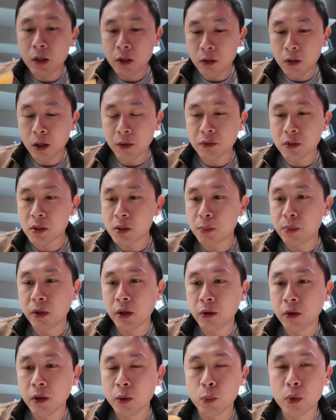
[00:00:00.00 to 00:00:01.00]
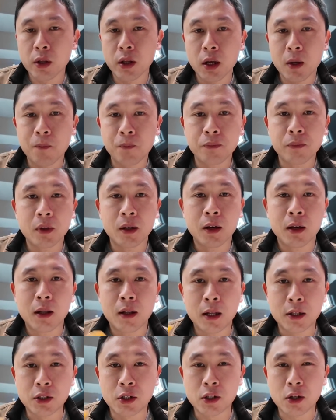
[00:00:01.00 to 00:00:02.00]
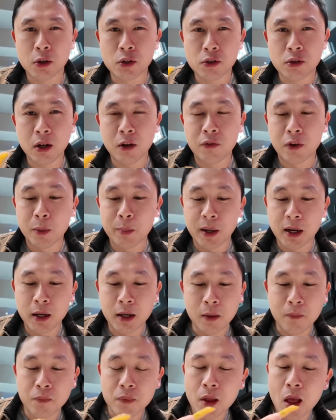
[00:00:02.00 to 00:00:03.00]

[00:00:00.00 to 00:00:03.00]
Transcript: You have some spring onion with it. Let's just go straight for a bite.